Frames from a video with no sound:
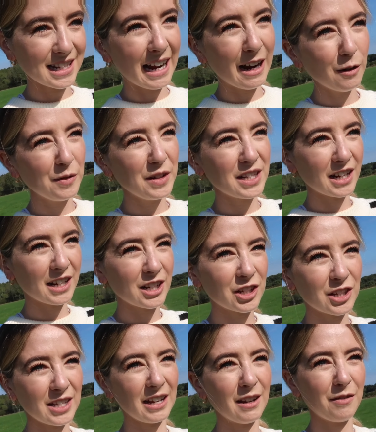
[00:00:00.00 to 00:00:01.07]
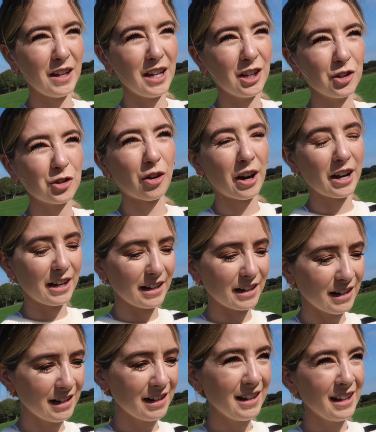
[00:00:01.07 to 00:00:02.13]
so Alfie's gonna see if he can try
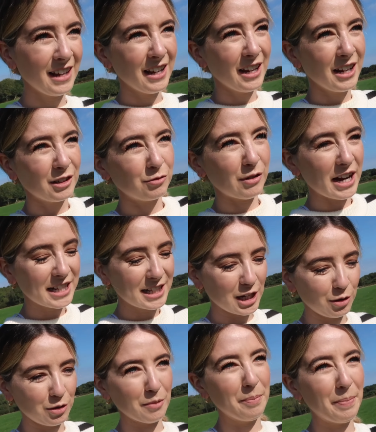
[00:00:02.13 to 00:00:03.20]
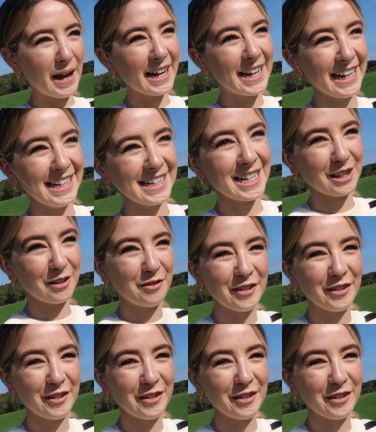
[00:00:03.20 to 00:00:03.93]
and rescue them back into the